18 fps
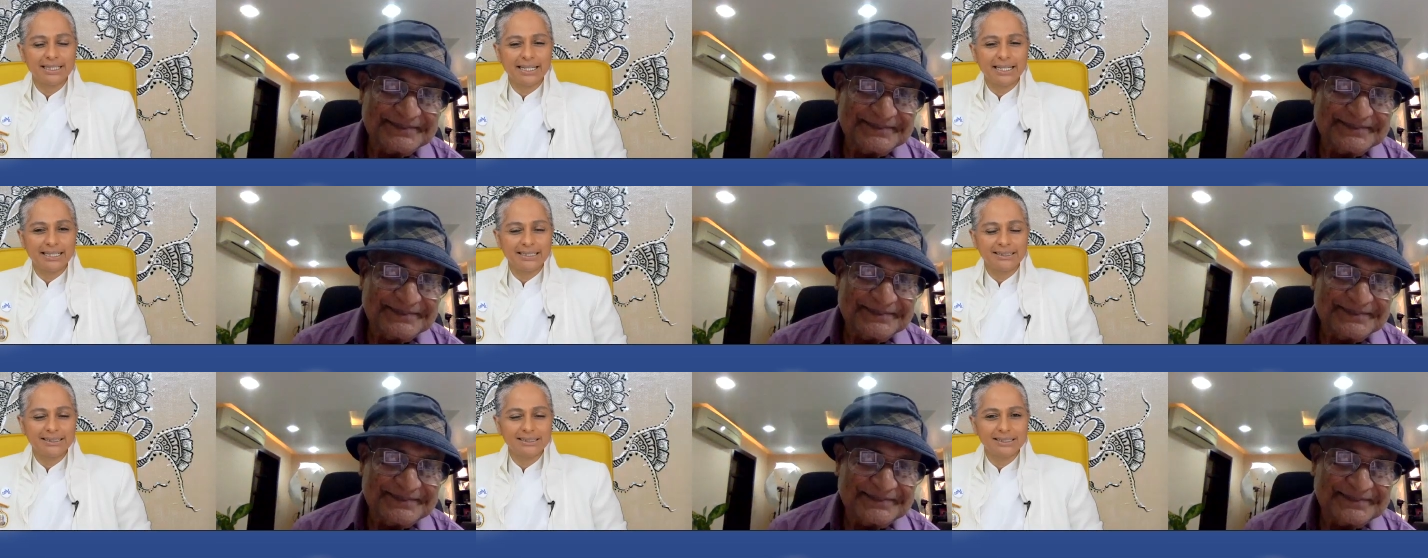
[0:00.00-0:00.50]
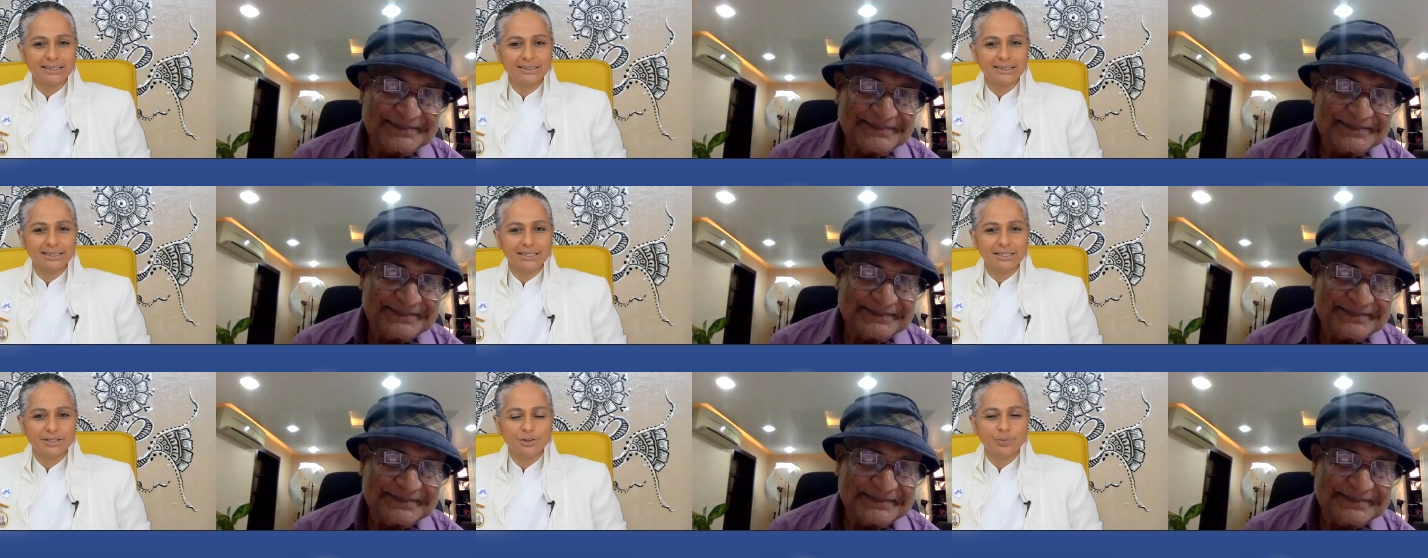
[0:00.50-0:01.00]
Speaker 1: gain such
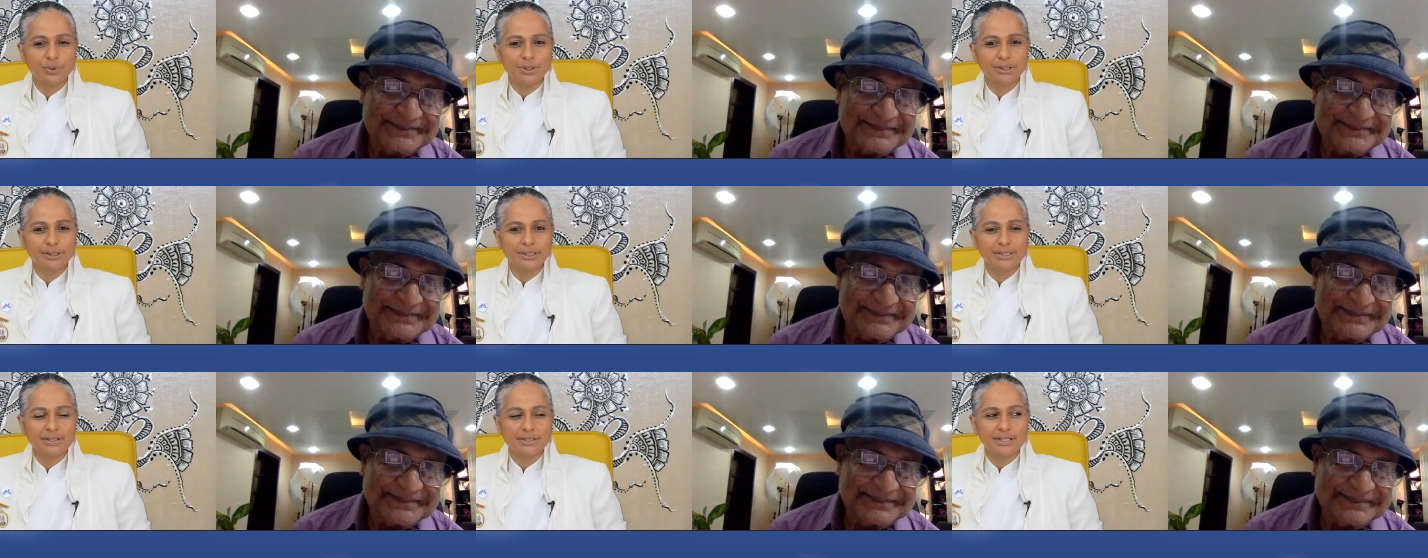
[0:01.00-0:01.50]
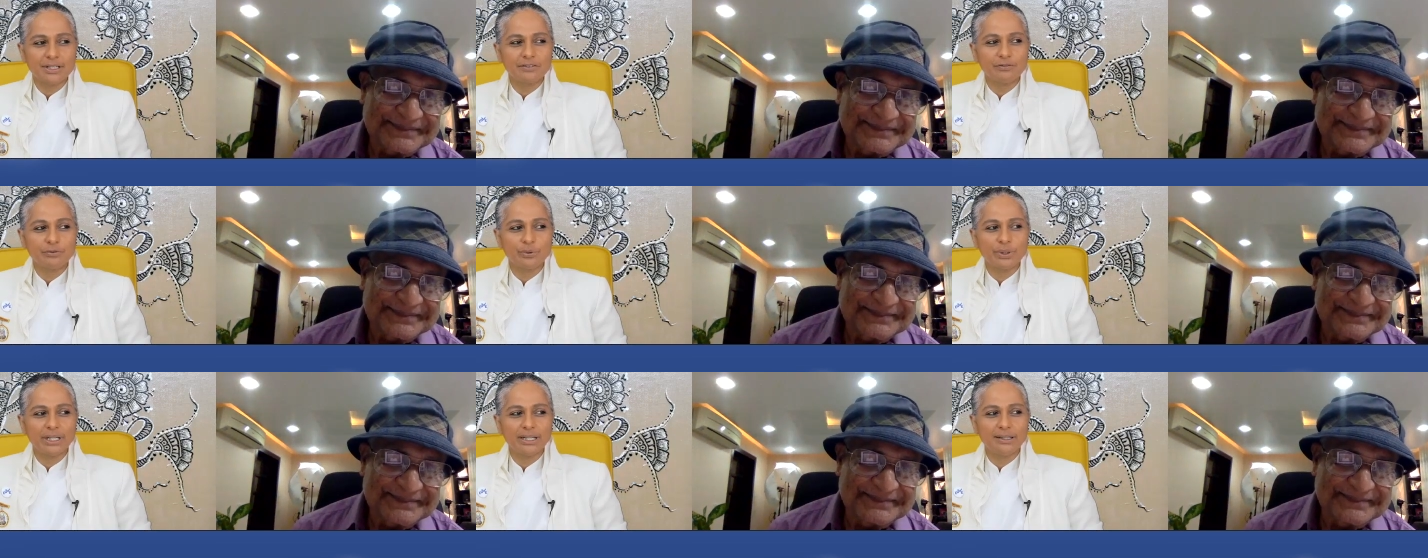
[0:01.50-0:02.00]
an experience
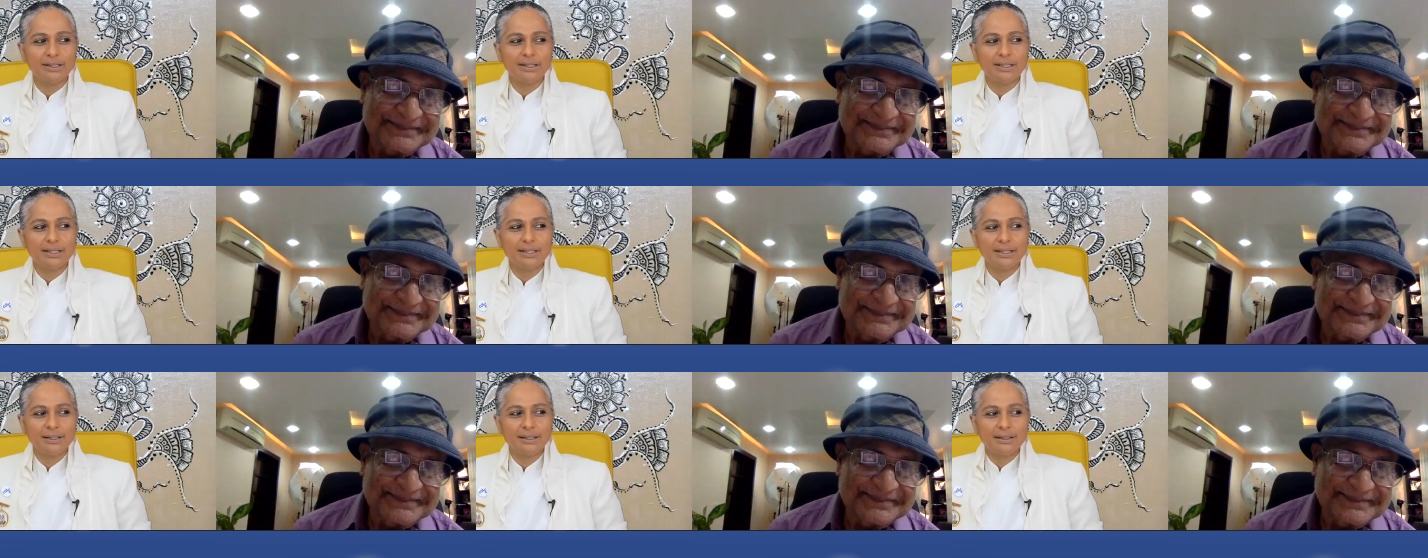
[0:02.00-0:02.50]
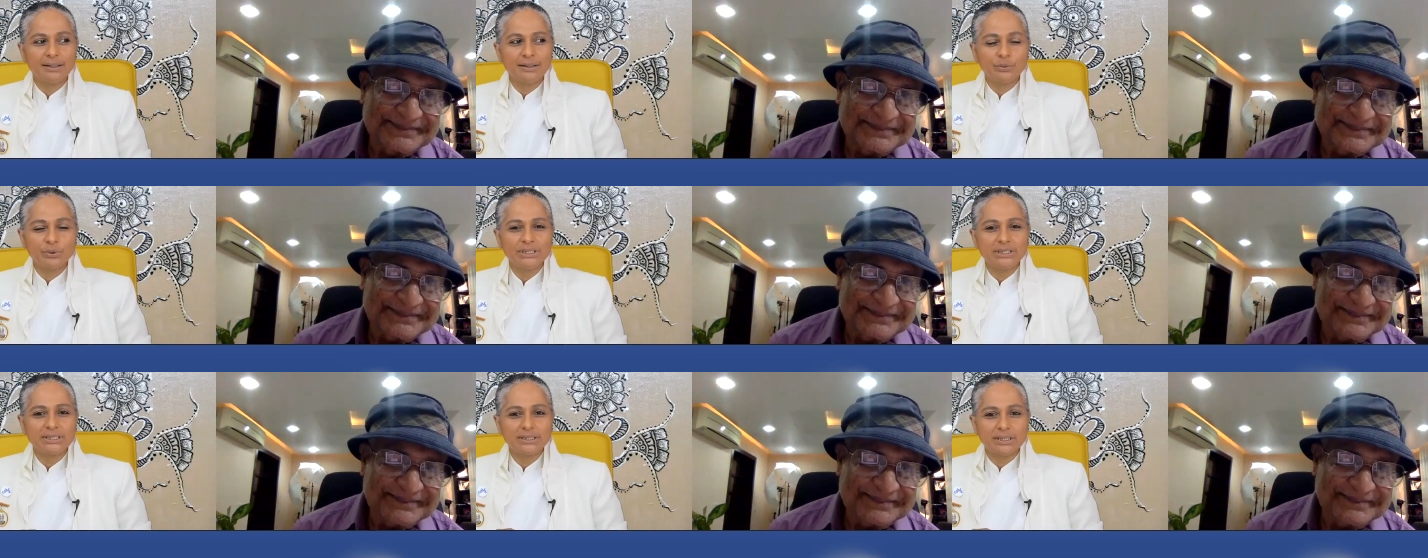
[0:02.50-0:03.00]
if we
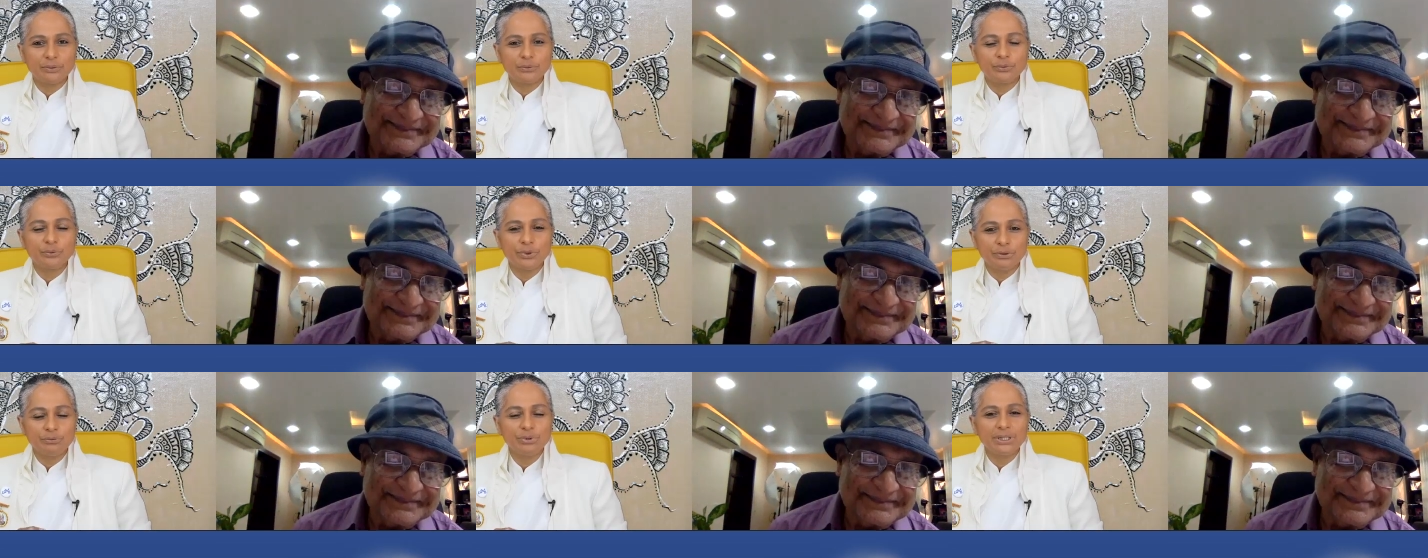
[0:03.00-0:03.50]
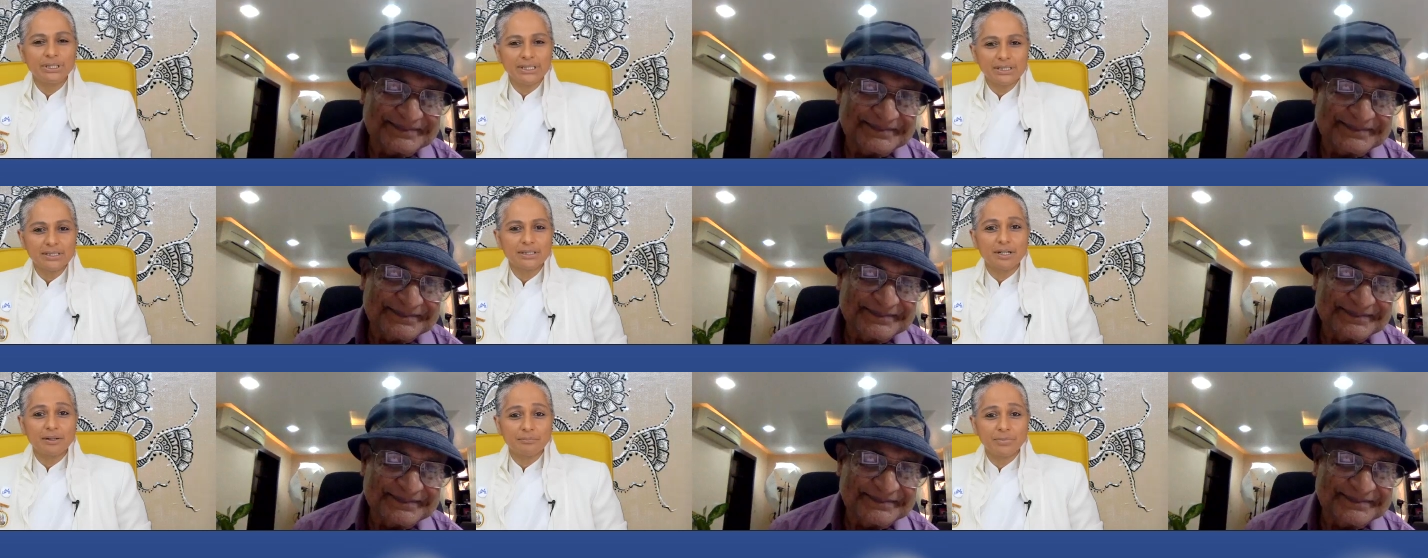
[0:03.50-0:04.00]
really
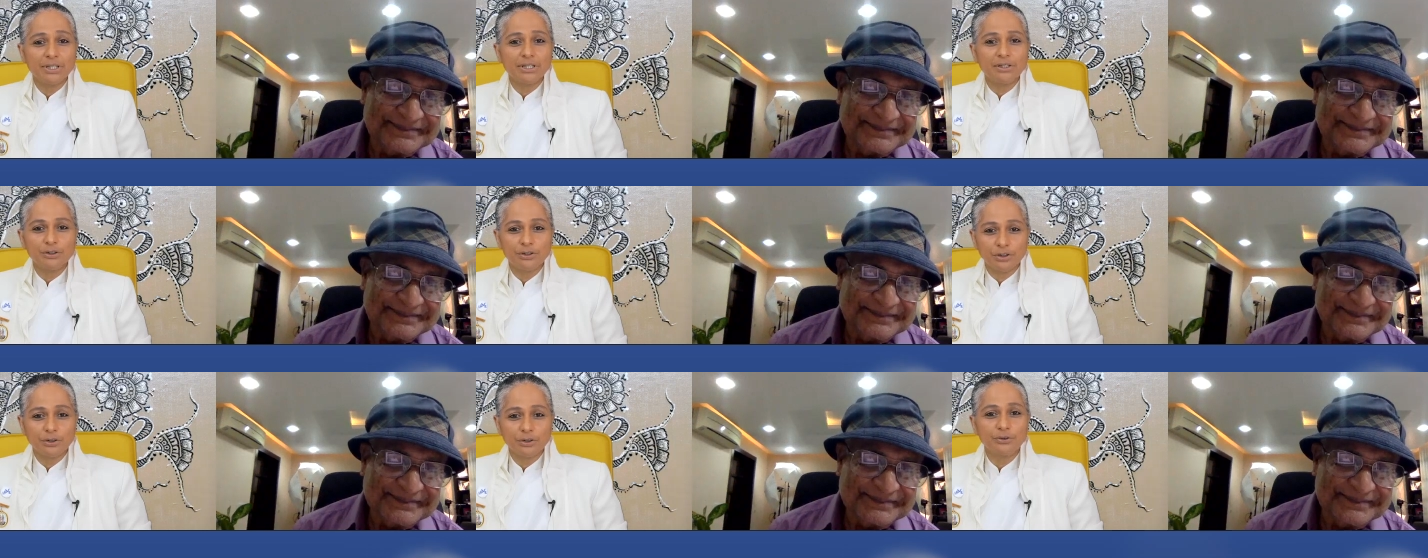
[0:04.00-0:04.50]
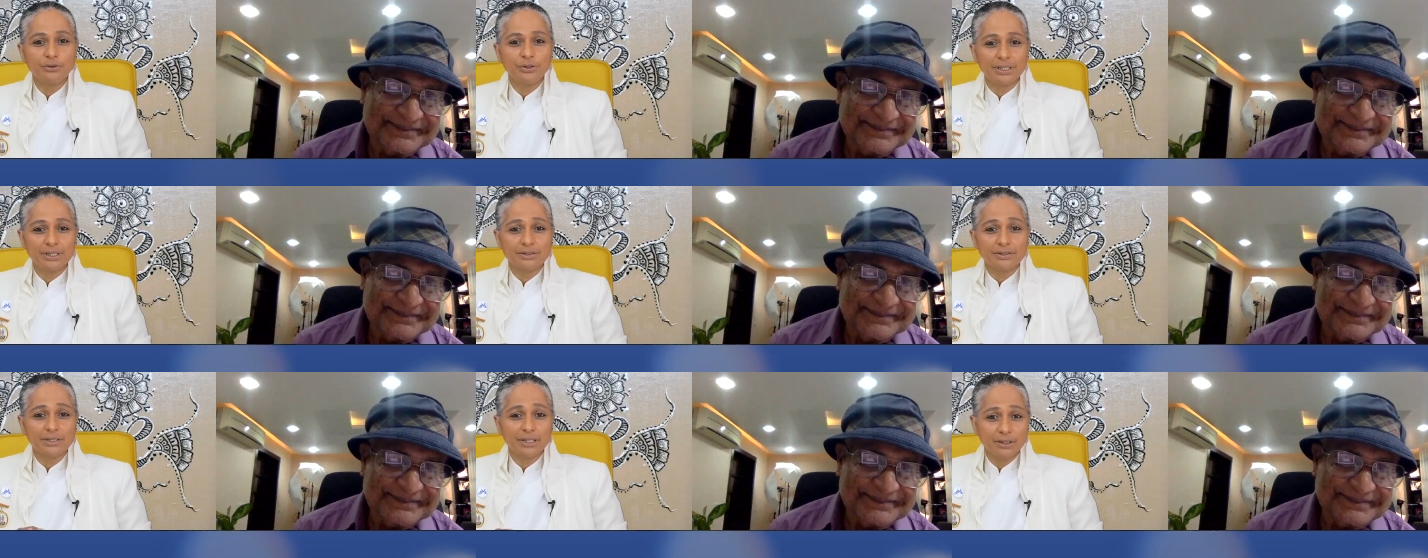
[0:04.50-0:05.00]
start being
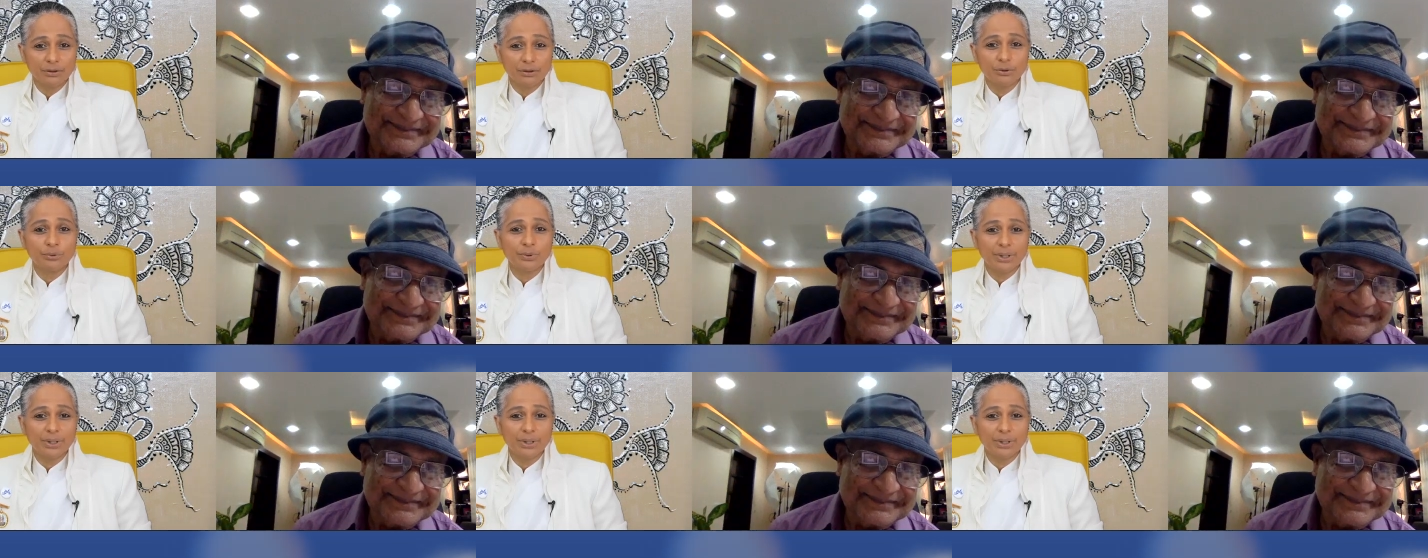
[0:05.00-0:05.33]
curious in the